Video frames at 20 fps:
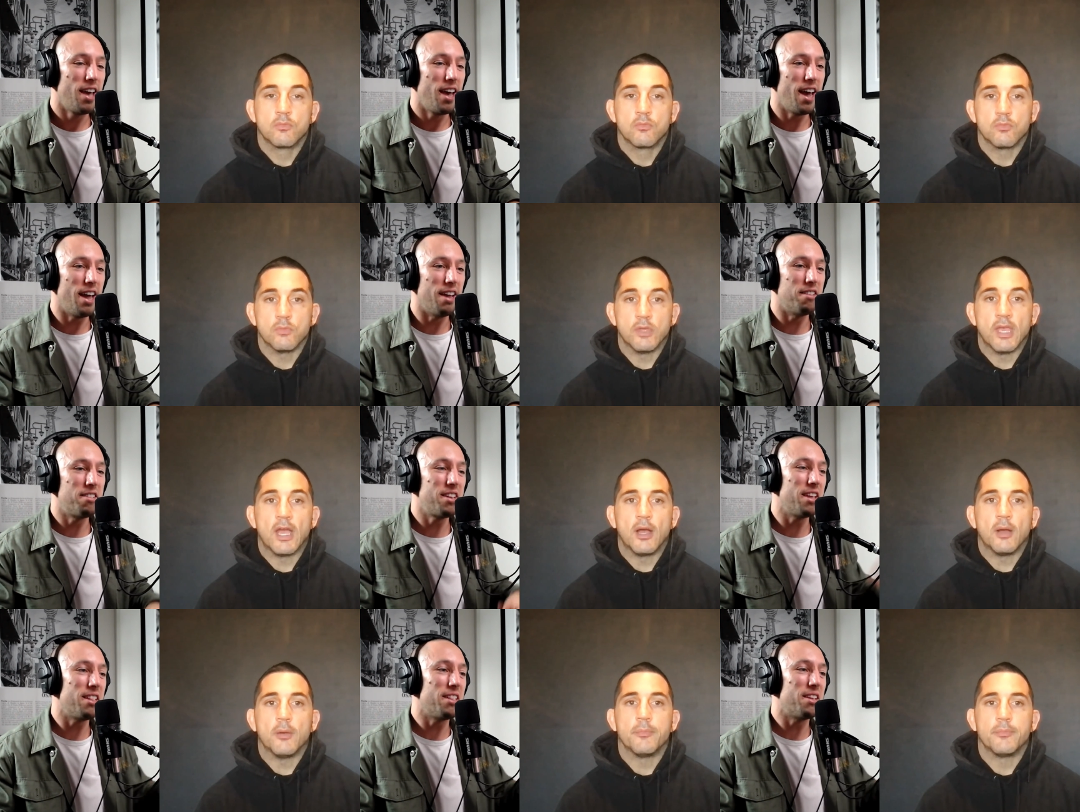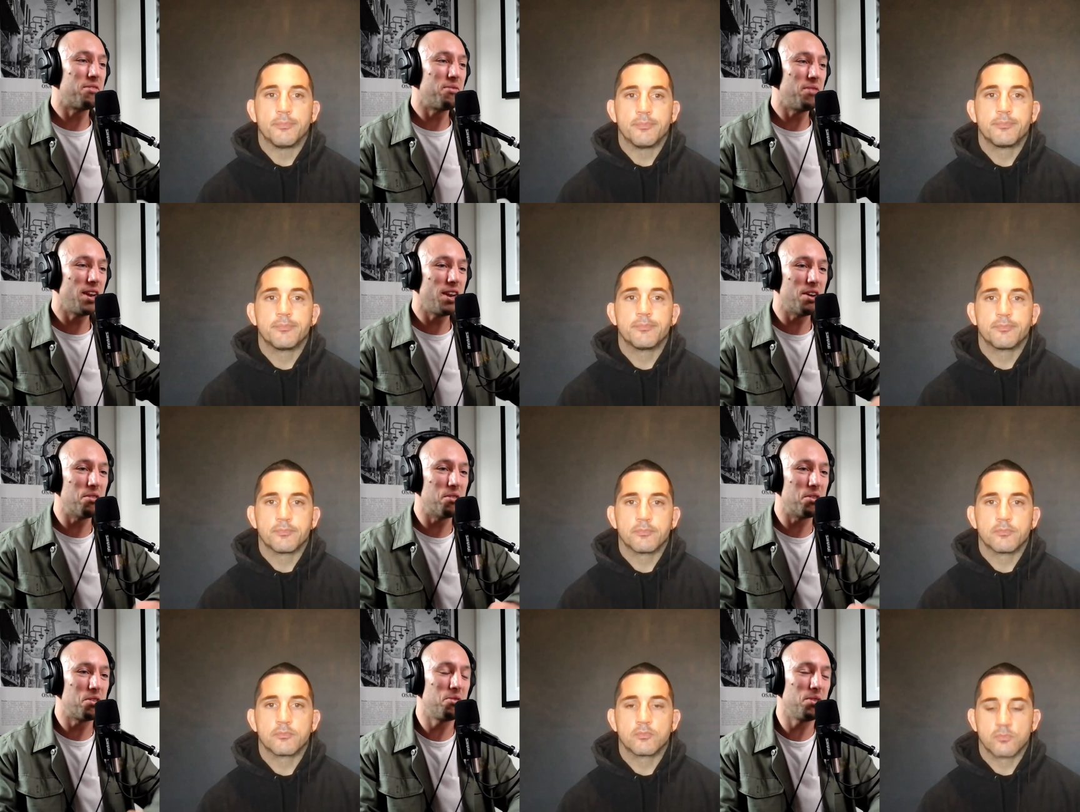Speaker 1: And yeah. seeing this
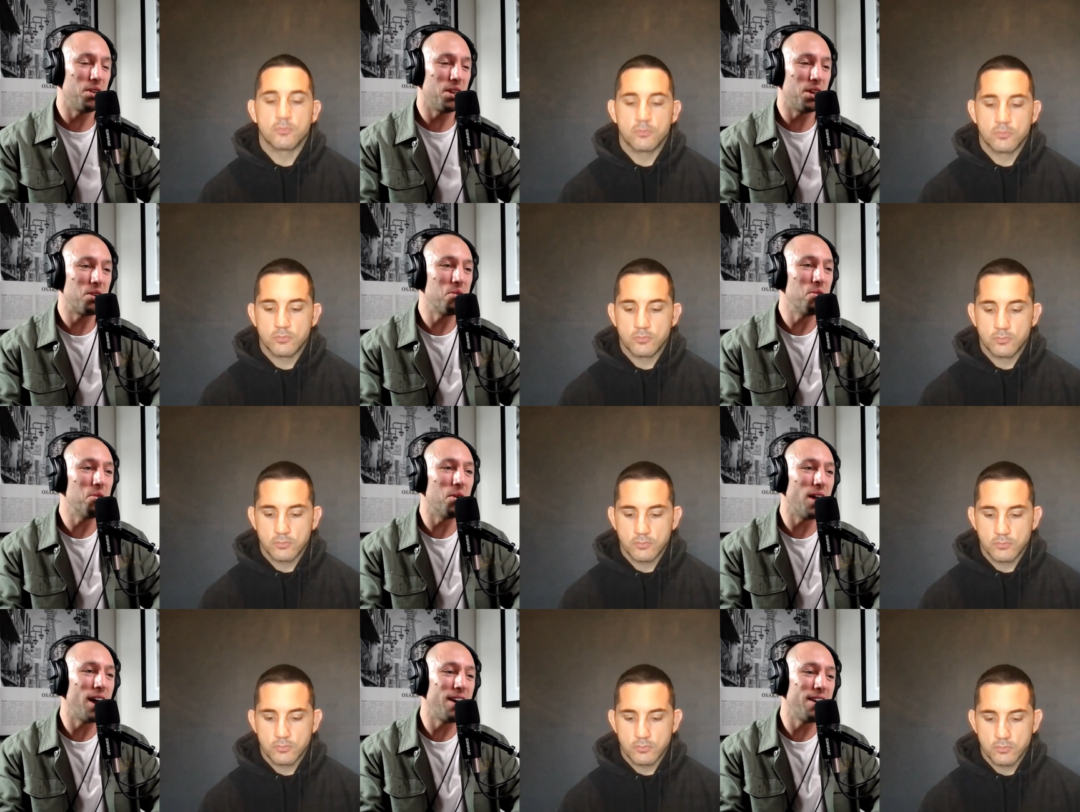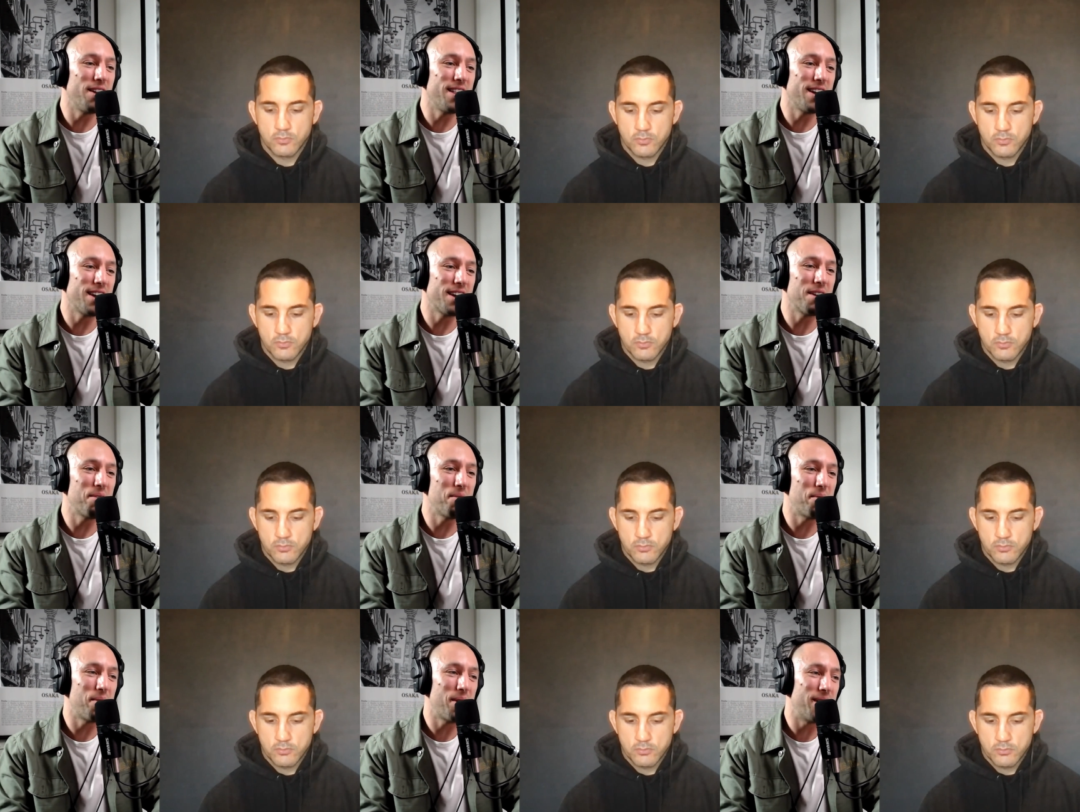video was really cool. How did that
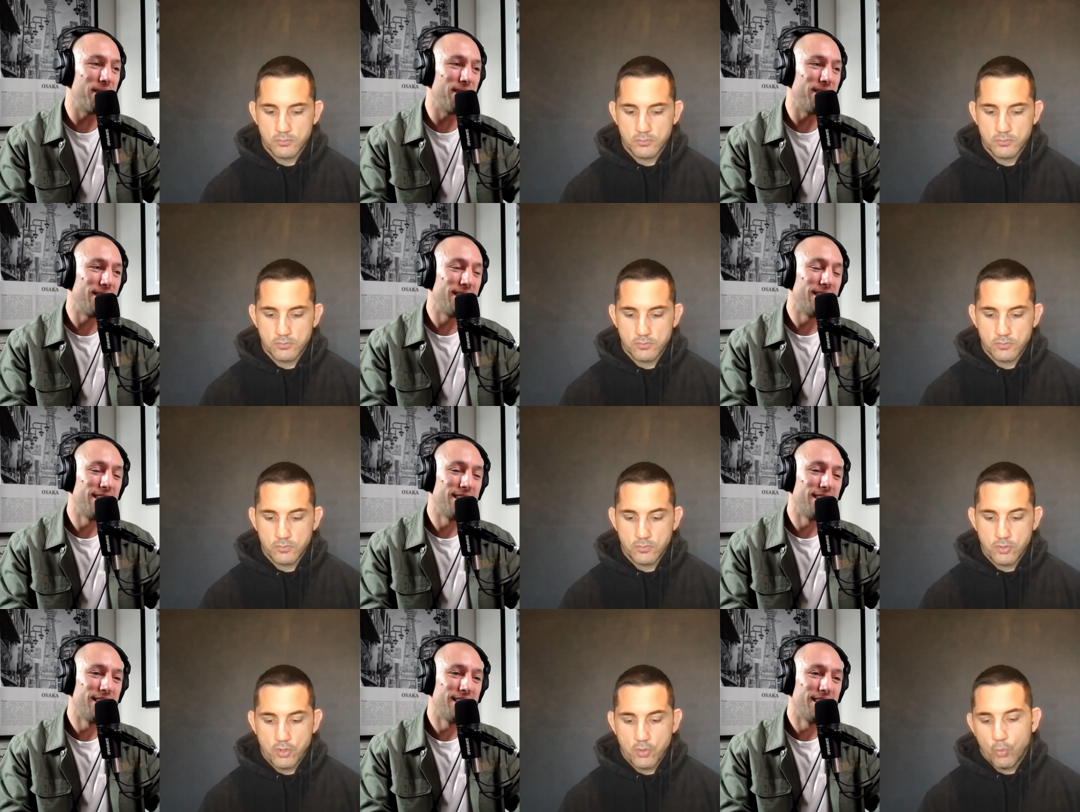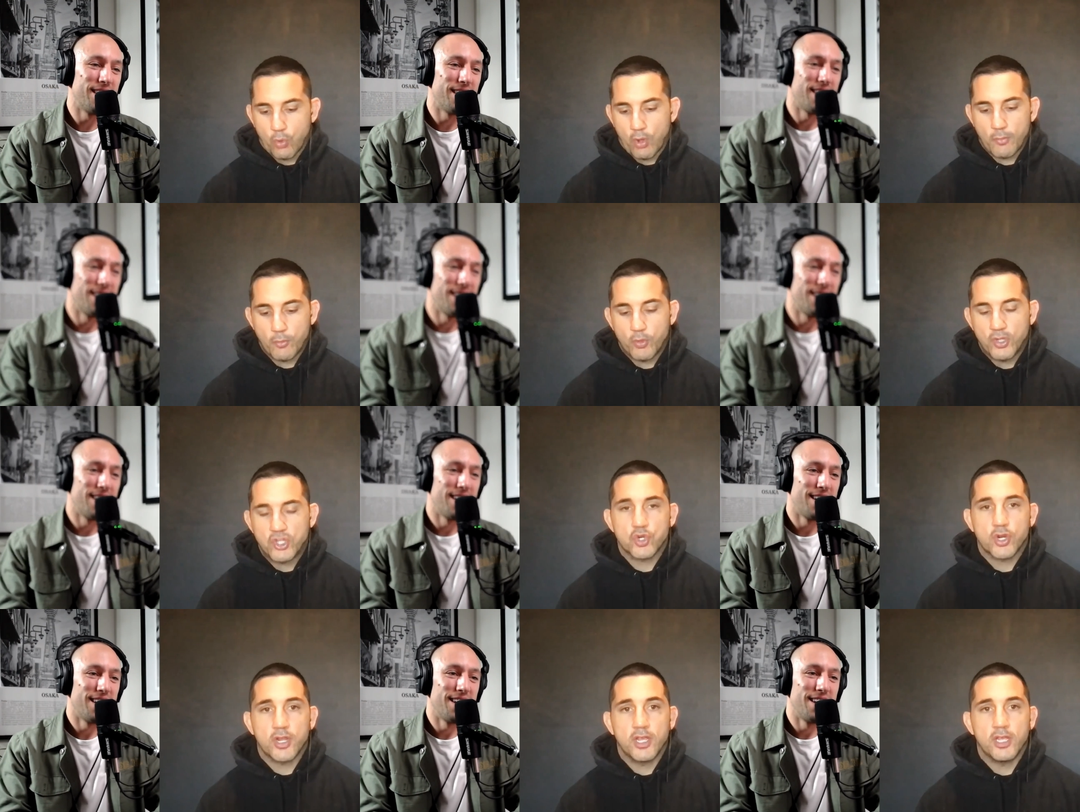come about?
Speaker 2: Well, I mean,
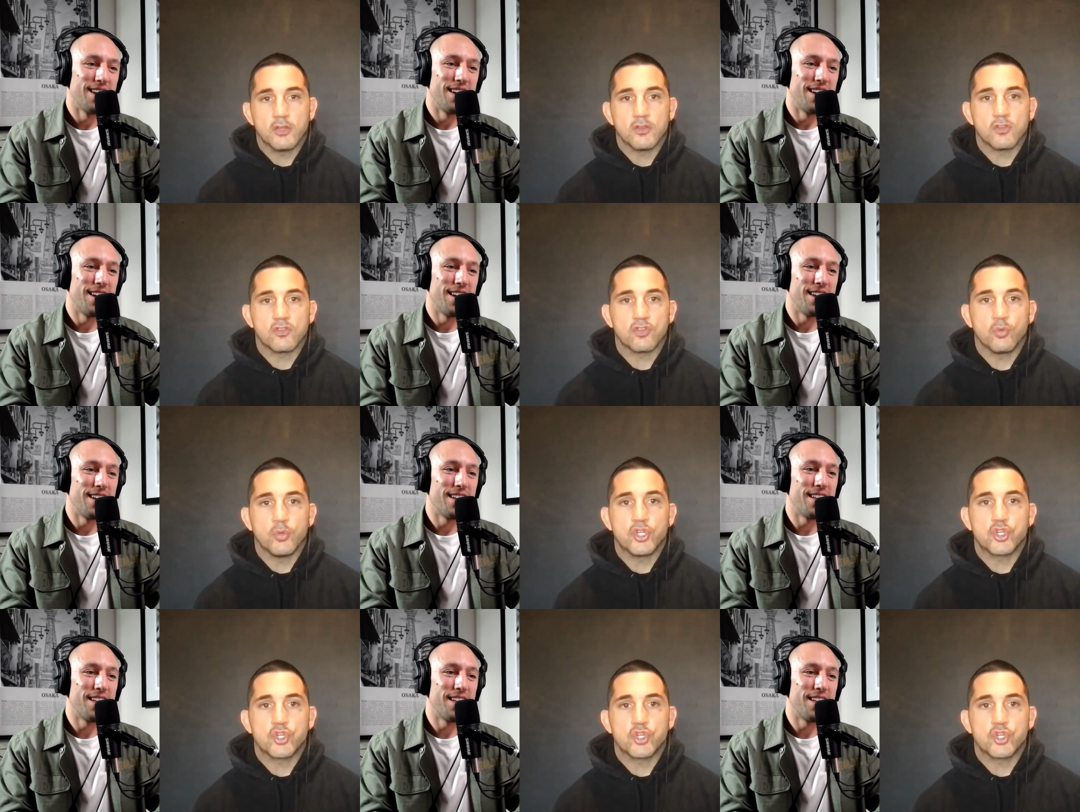we train. So